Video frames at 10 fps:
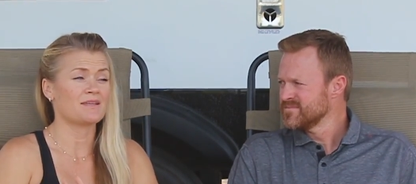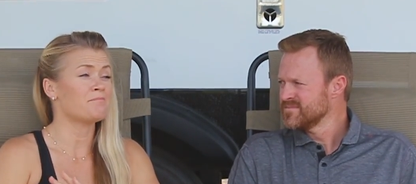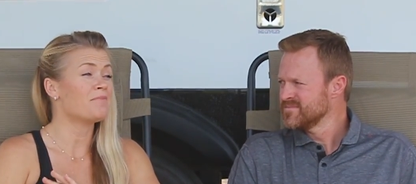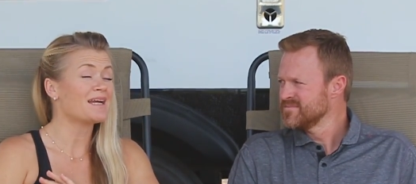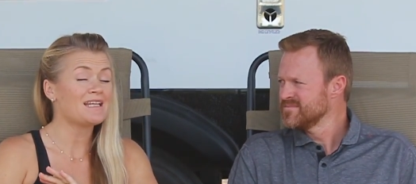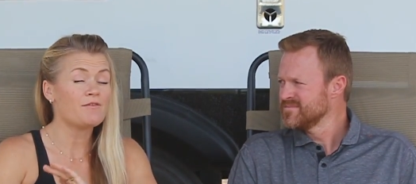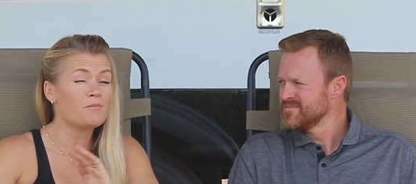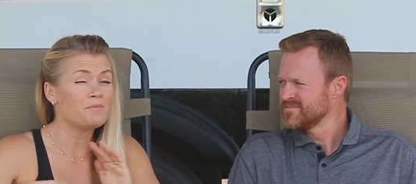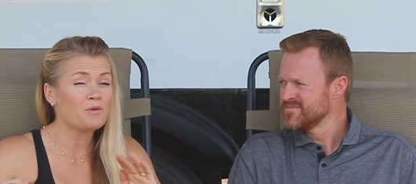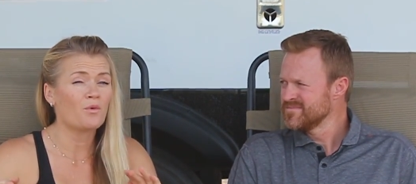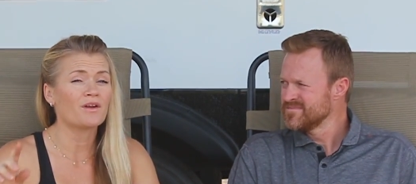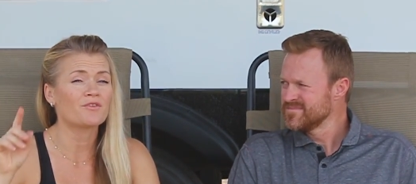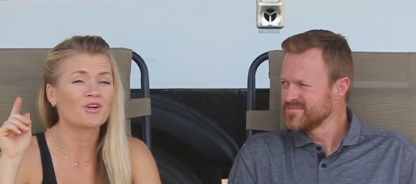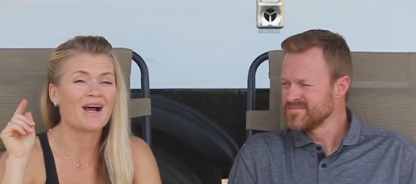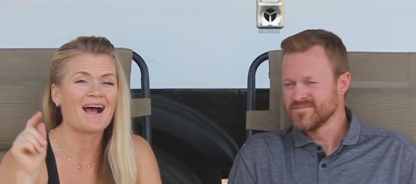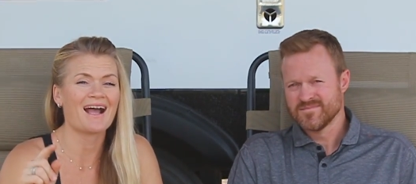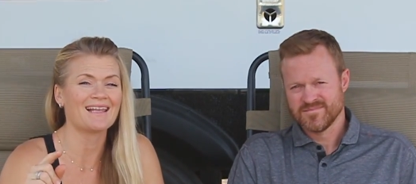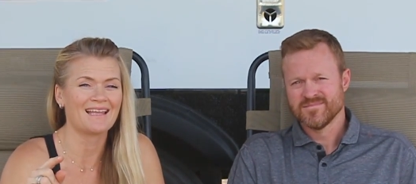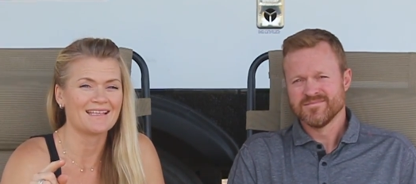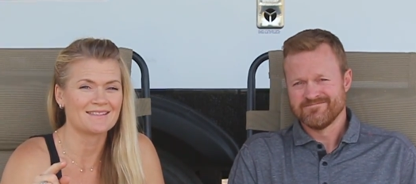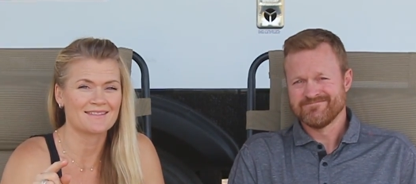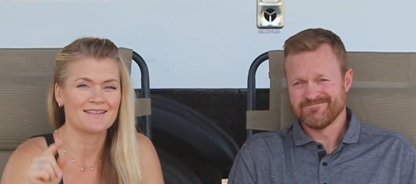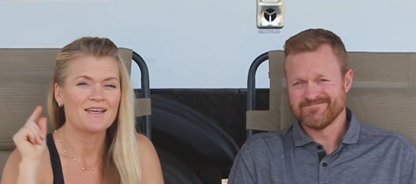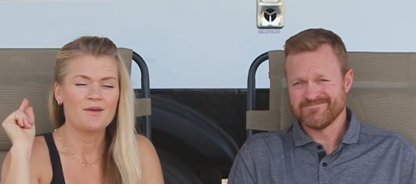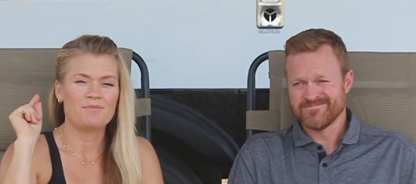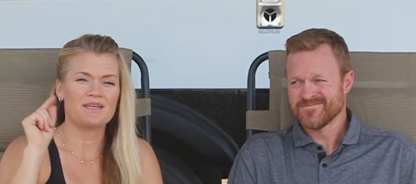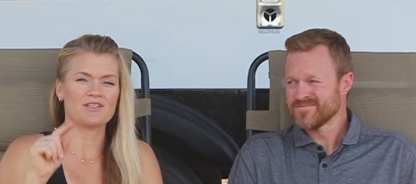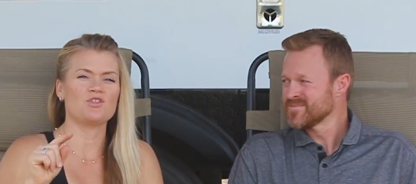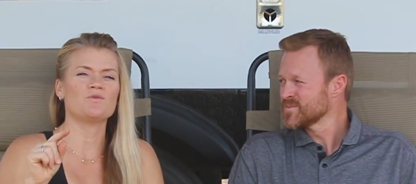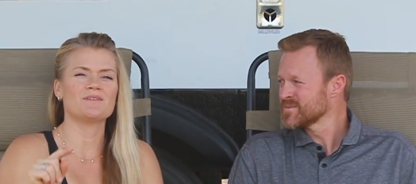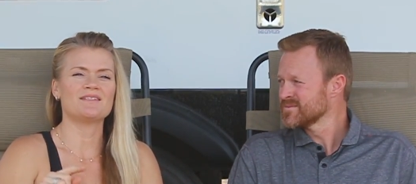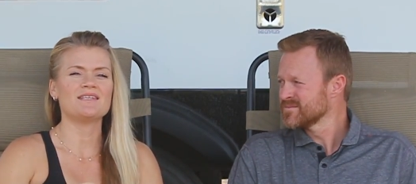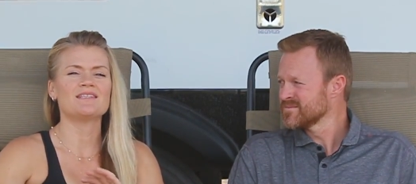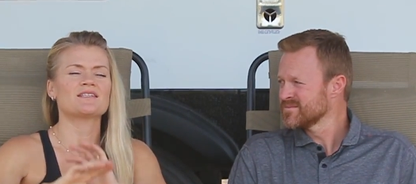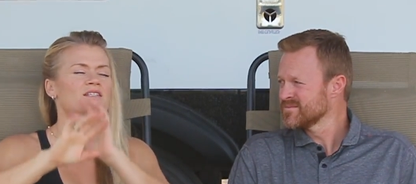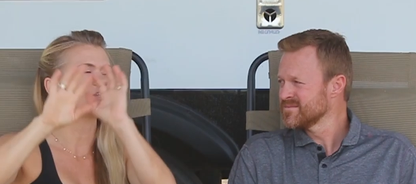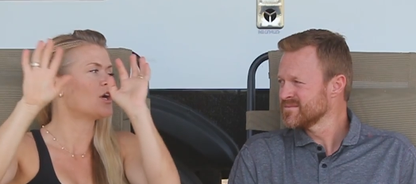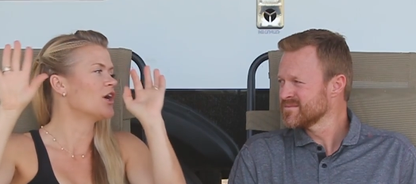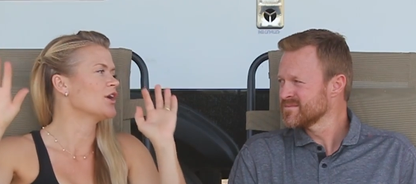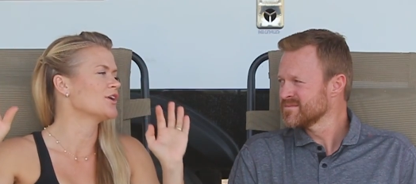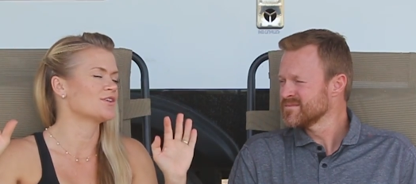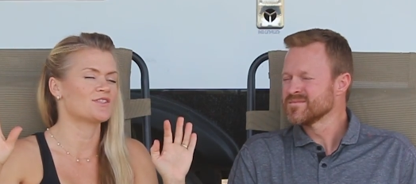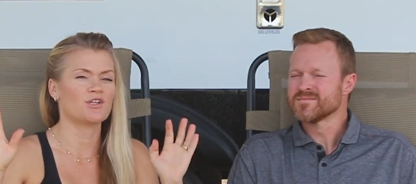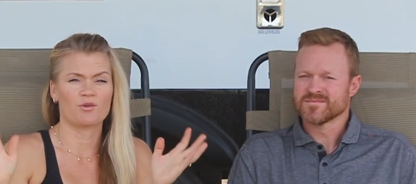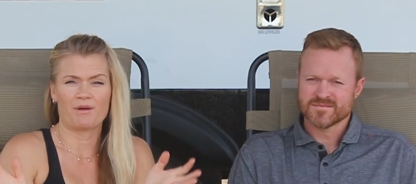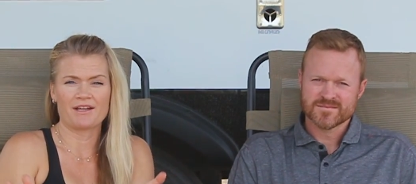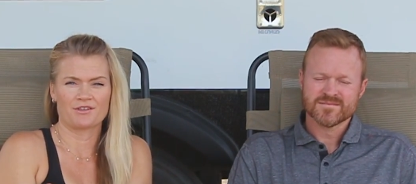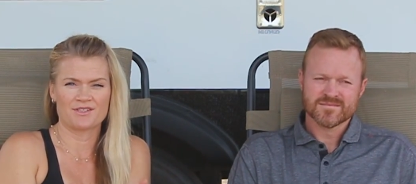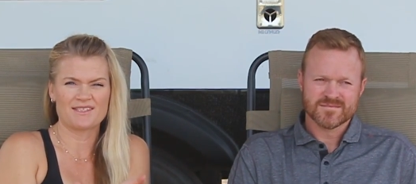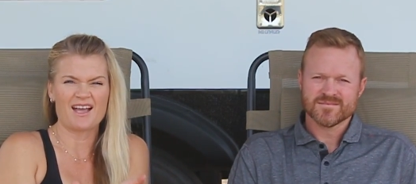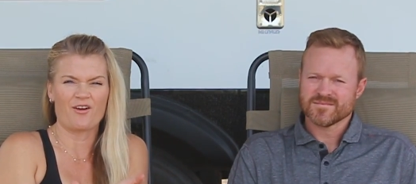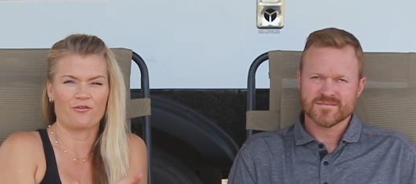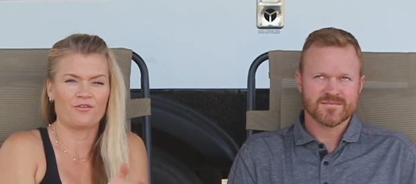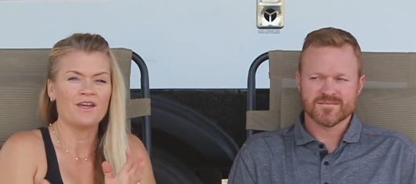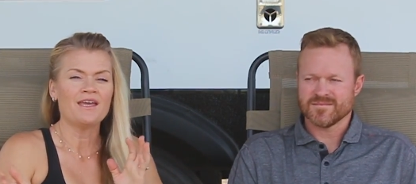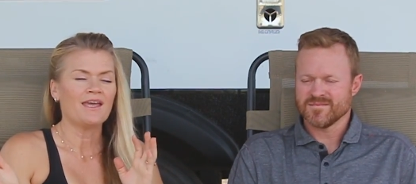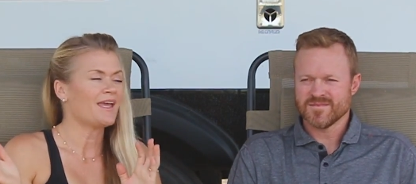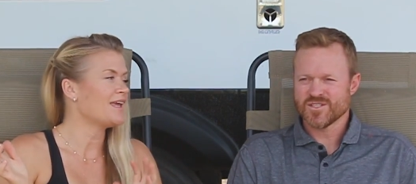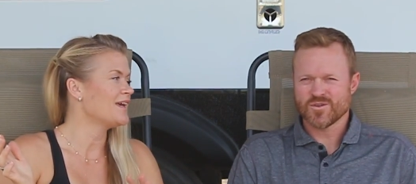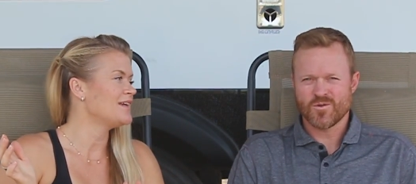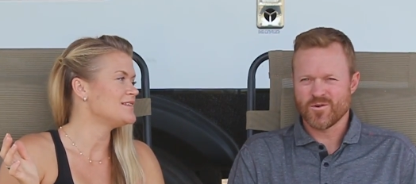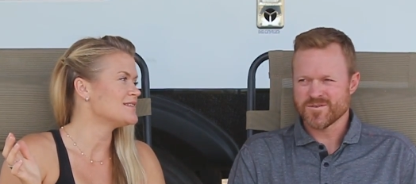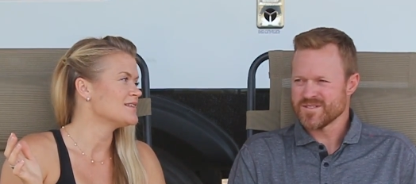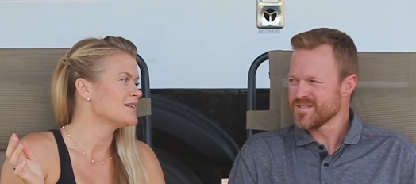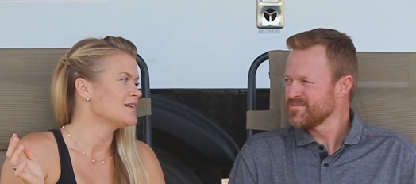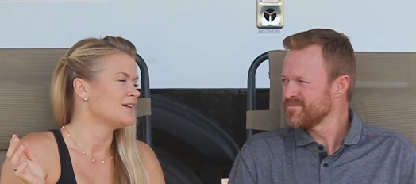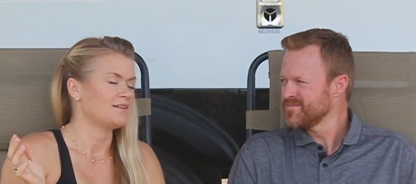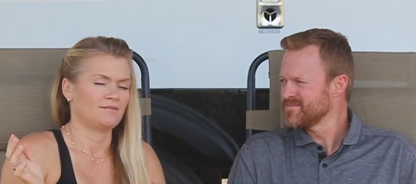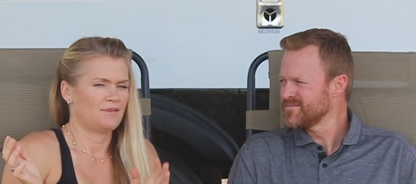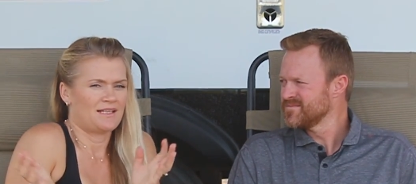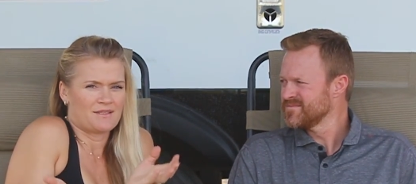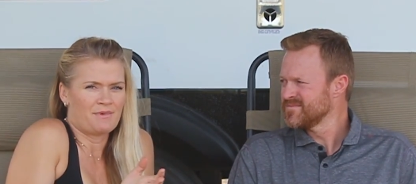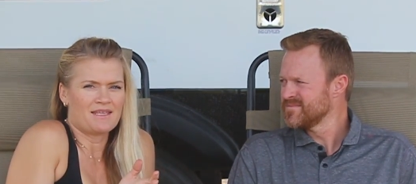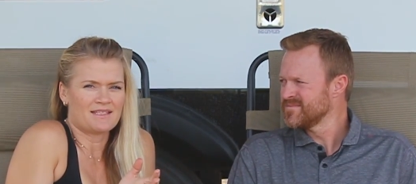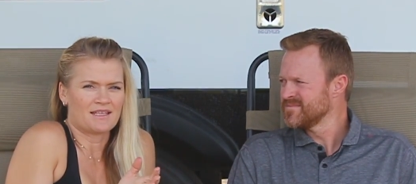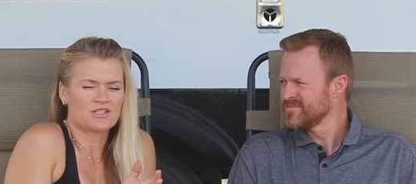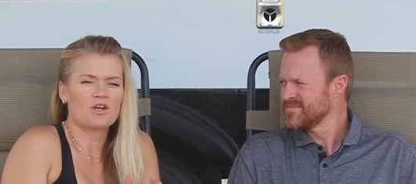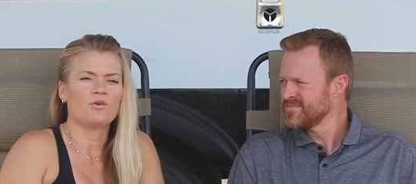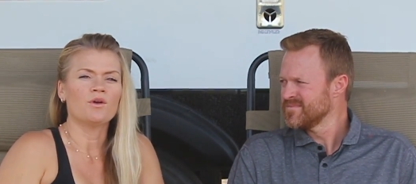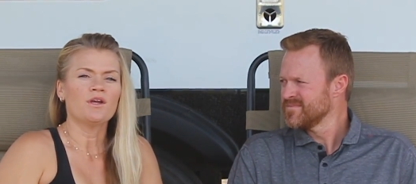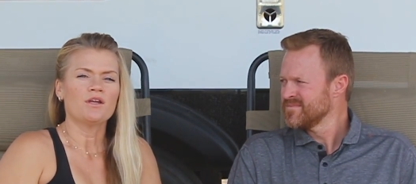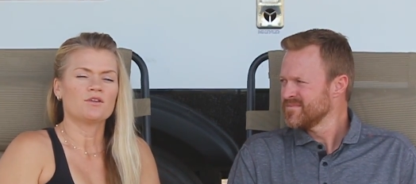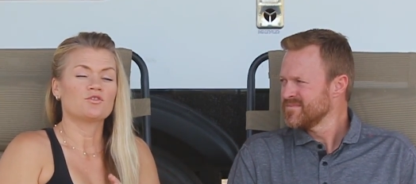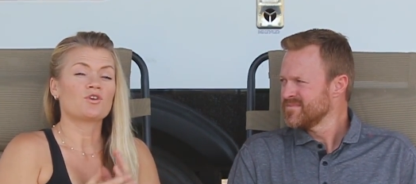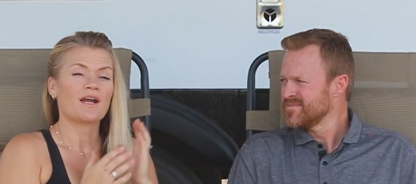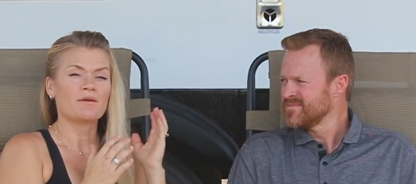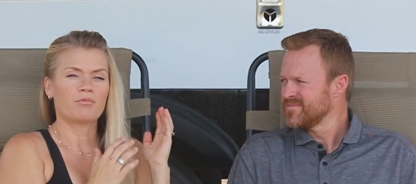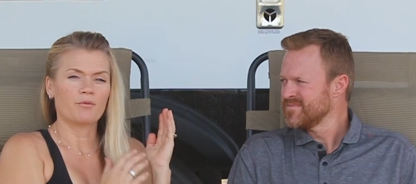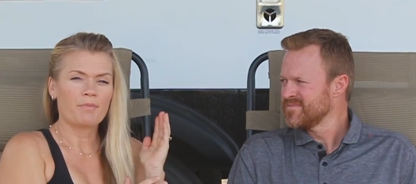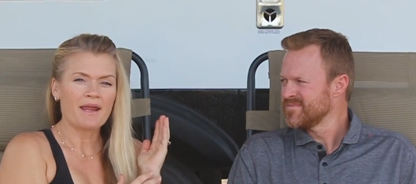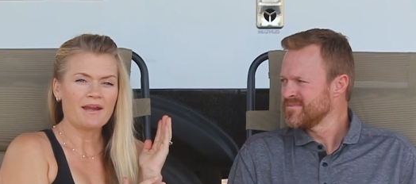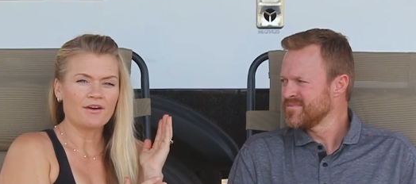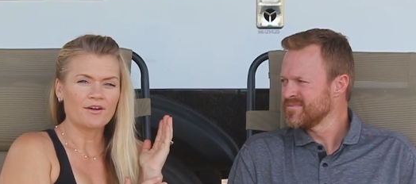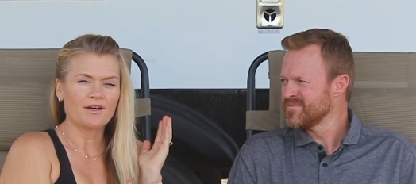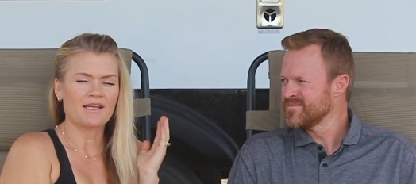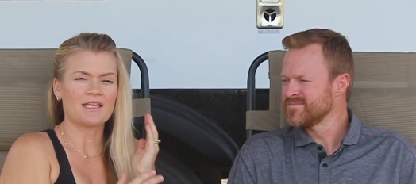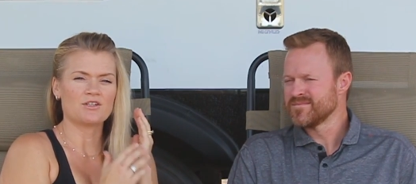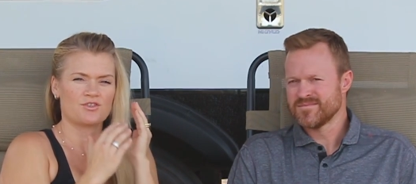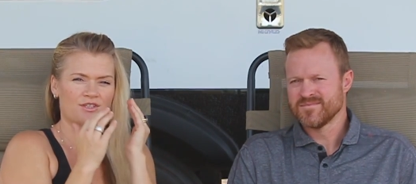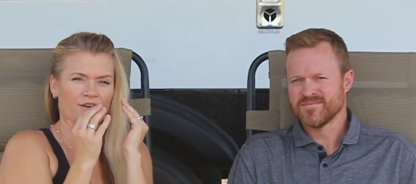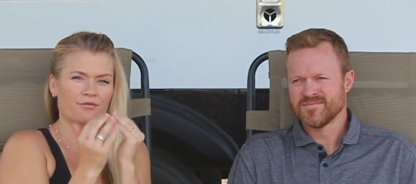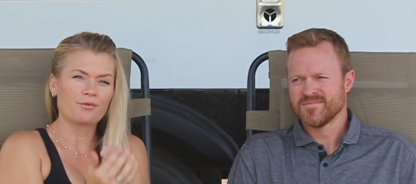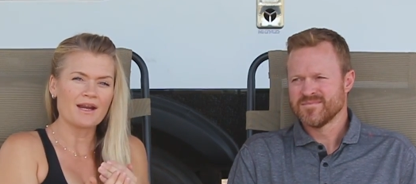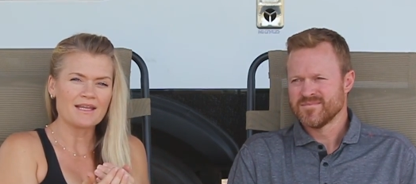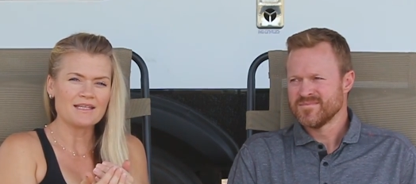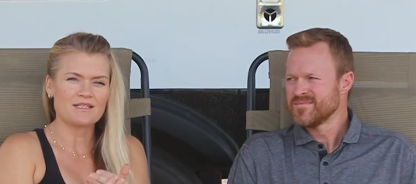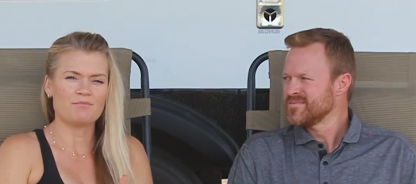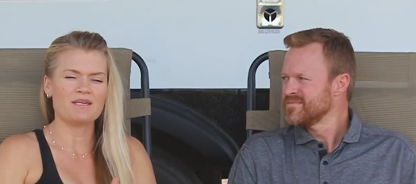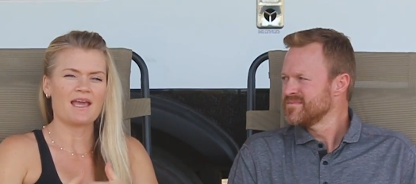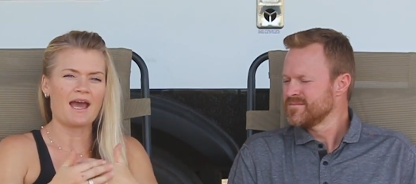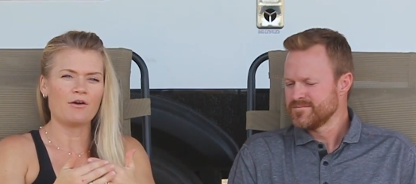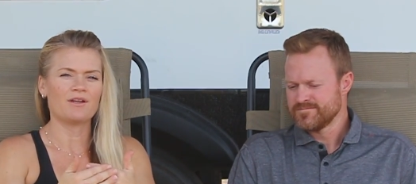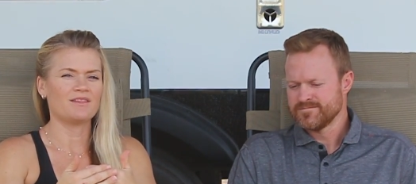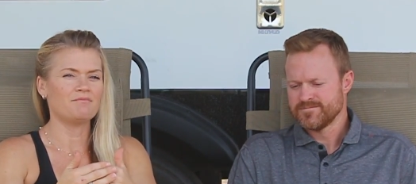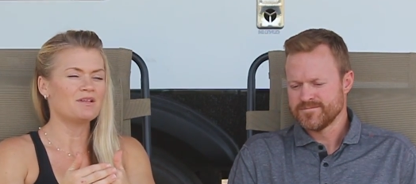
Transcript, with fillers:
Speaker 1: It might even be one of your highlights because you can see the stars. You're by yourself.
Speaker 2: And so gorgeous.
Speaker 1: It's amazing. So try and prepare and get yourself ready to be out in the